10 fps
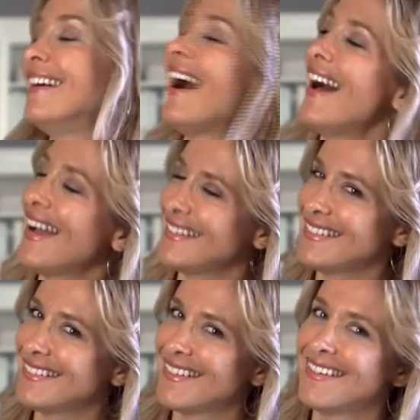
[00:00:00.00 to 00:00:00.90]

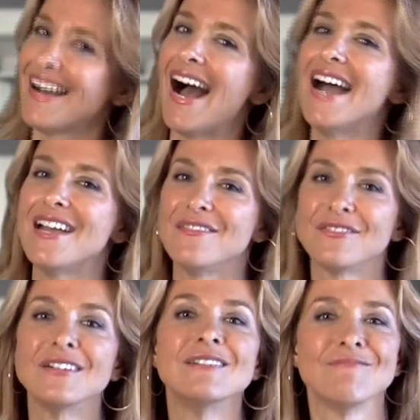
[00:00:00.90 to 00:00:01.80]
Honey, I have
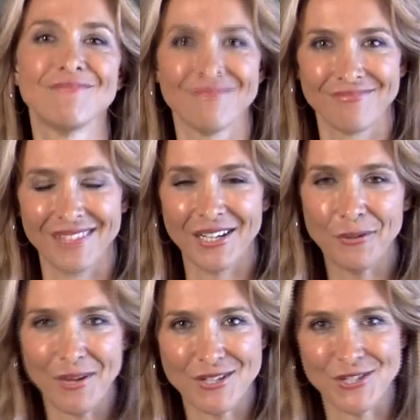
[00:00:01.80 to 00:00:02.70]
a
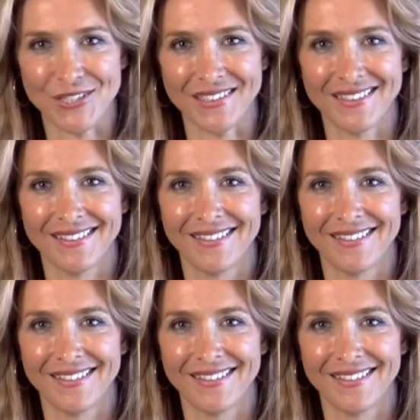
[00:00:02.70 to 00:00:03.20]
question